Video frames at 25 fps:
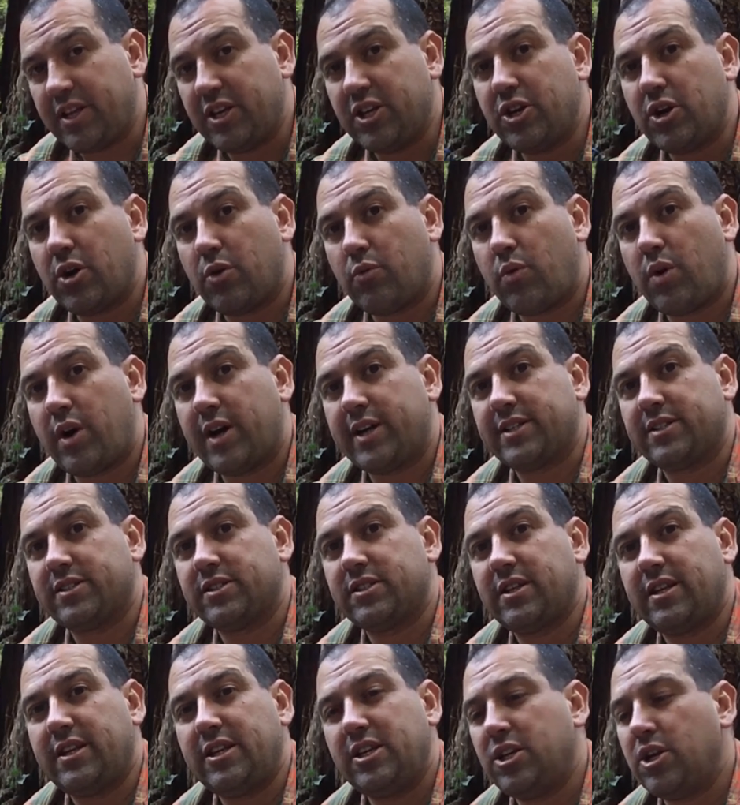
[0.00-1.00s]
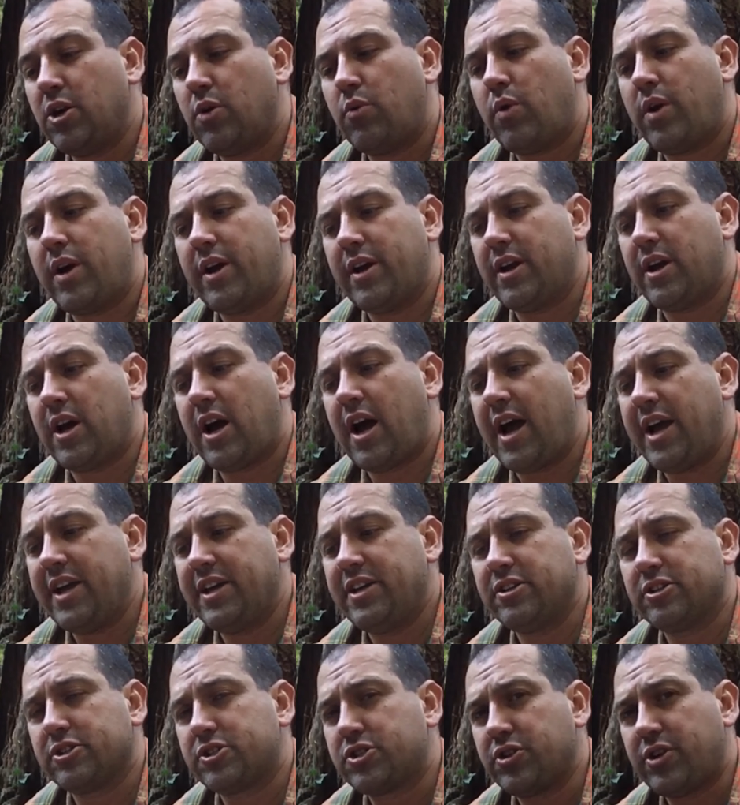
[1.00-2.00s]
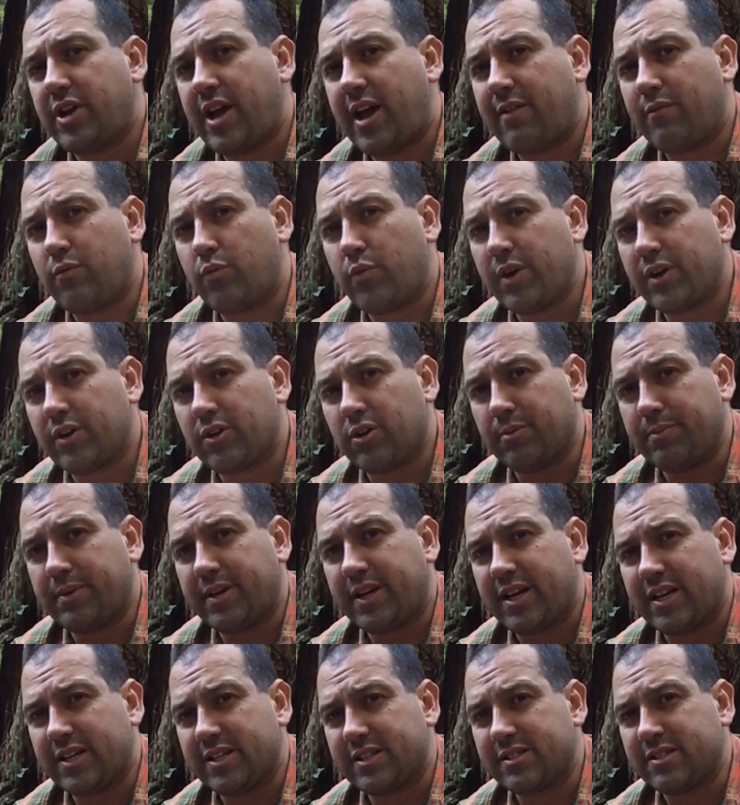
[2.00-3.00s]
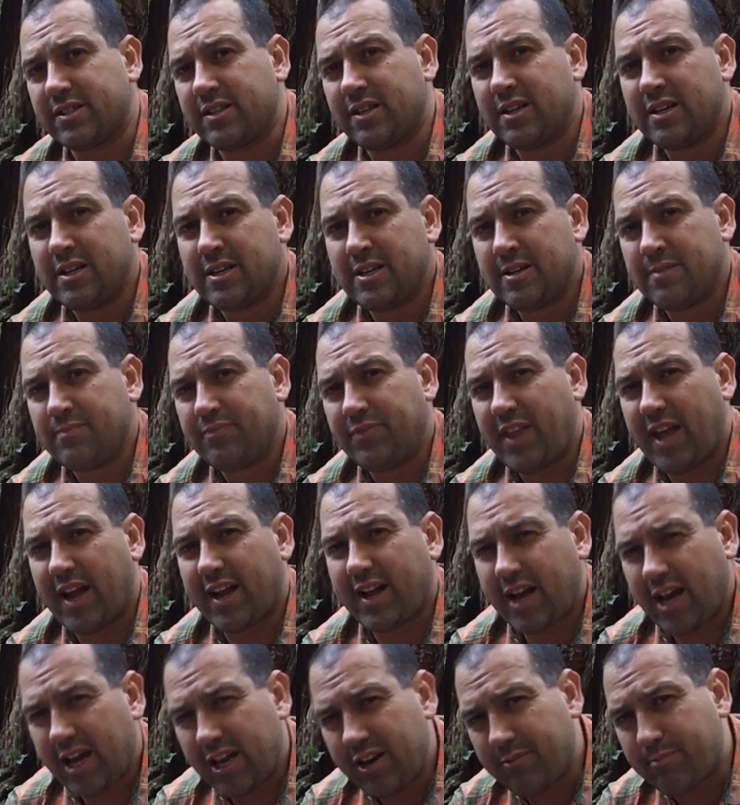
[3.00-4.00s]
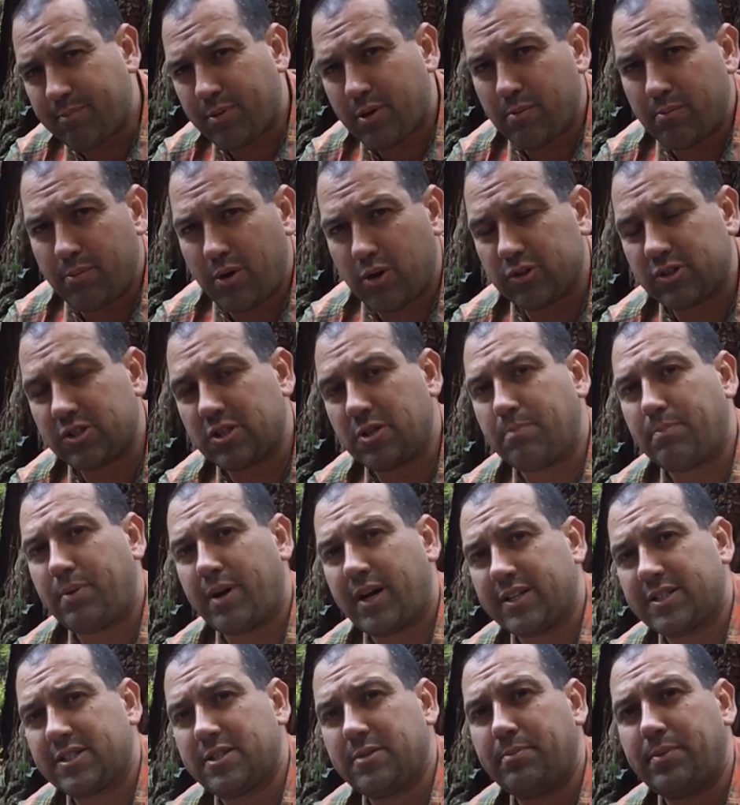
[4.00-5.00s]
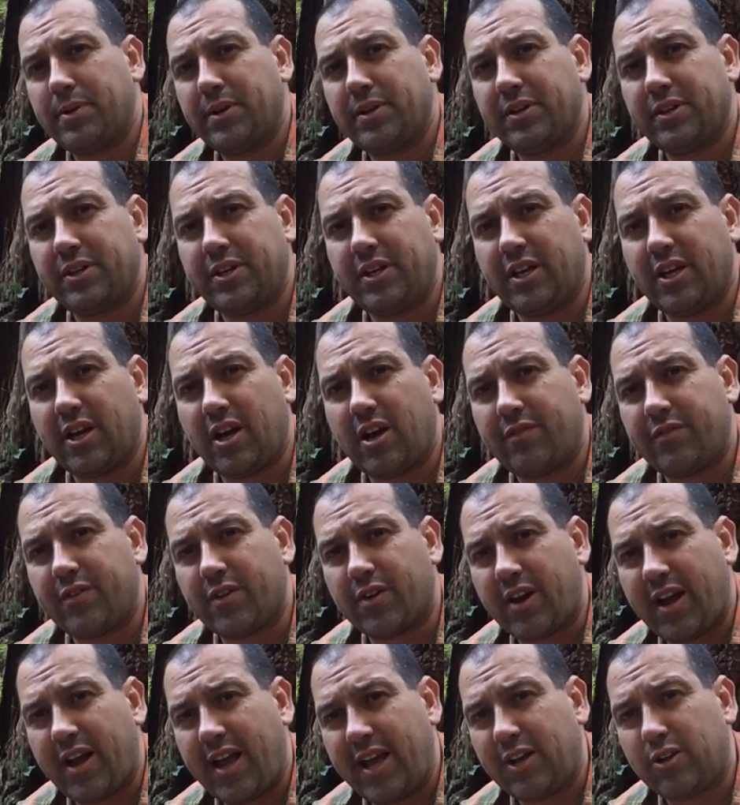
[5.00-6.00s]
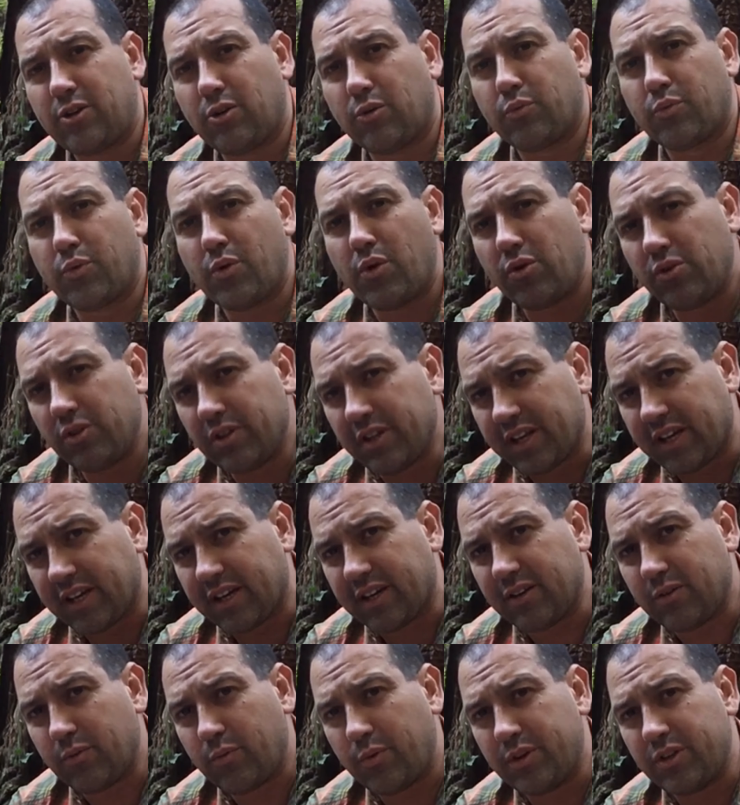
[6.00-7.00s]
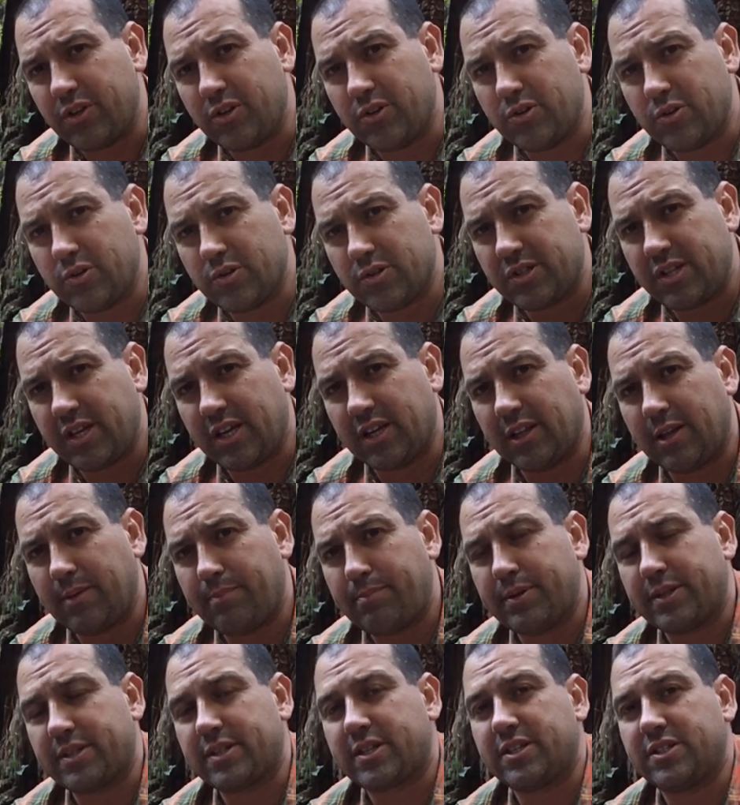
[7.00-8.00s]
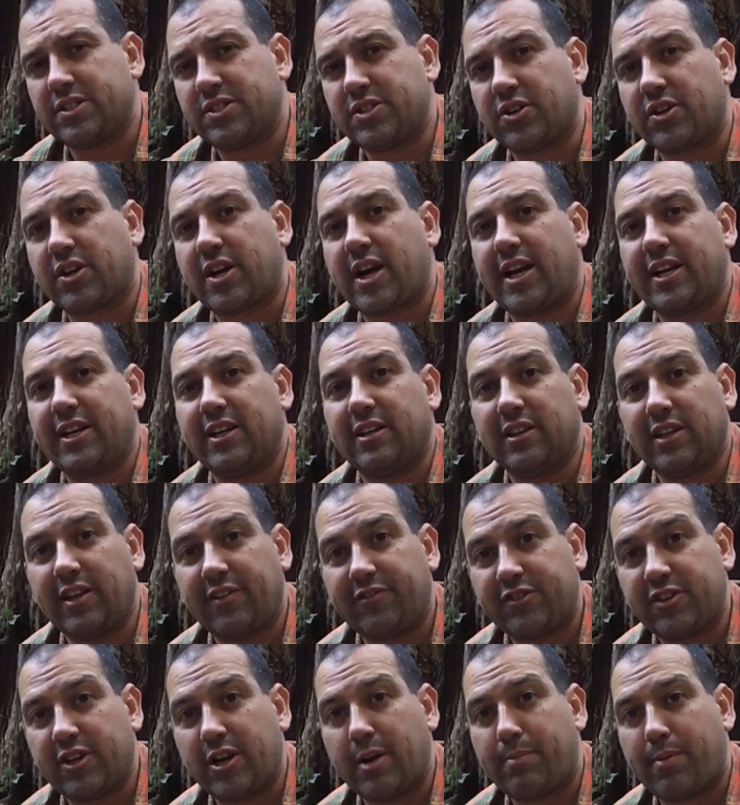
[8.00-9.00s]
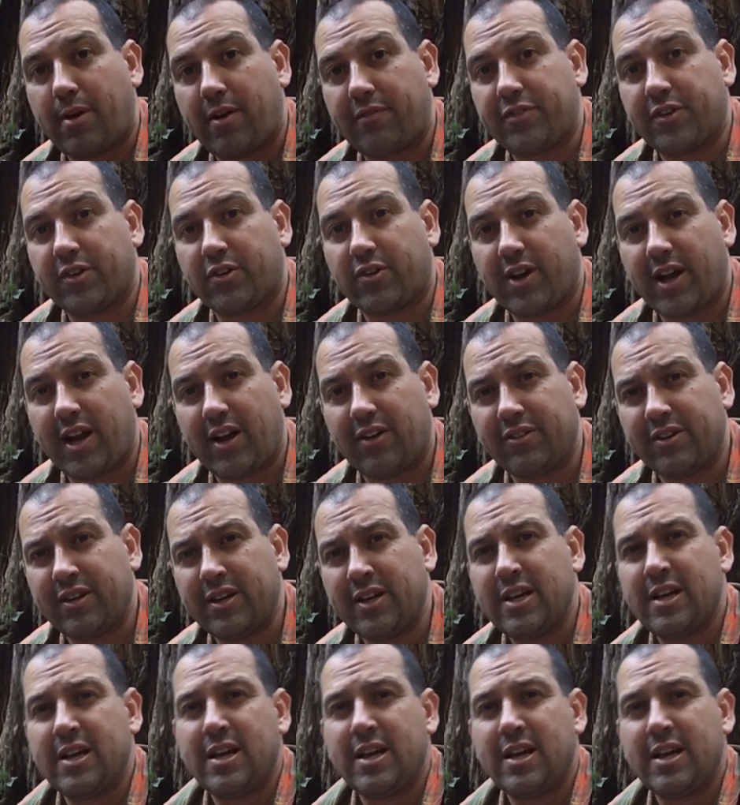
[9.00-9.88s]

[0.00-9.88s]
You don't want a high heel shoe to have wiggle because that kind of promotes the possibility of your ankle rolling when you use the Olympus because you're kind of lifted up off the ground,